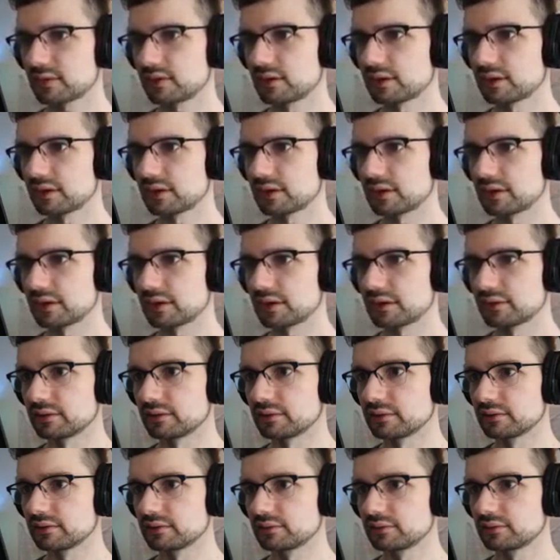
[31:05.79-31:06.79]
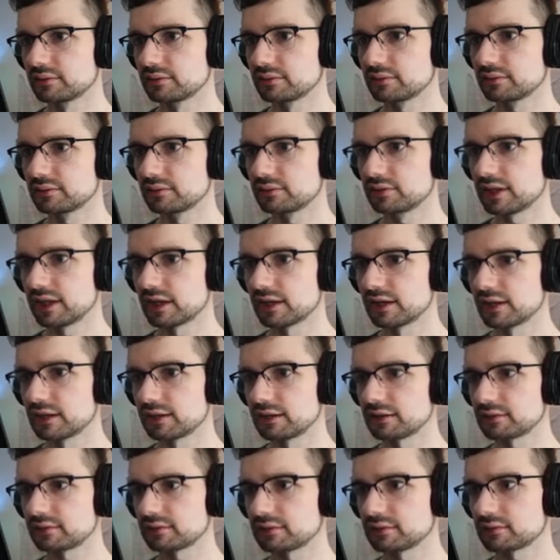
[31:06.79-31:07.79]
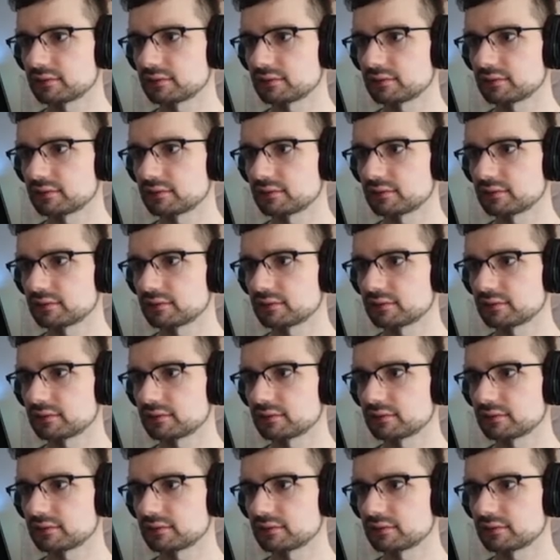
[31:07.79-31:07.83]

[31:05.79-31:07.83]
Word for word: Uh, can I?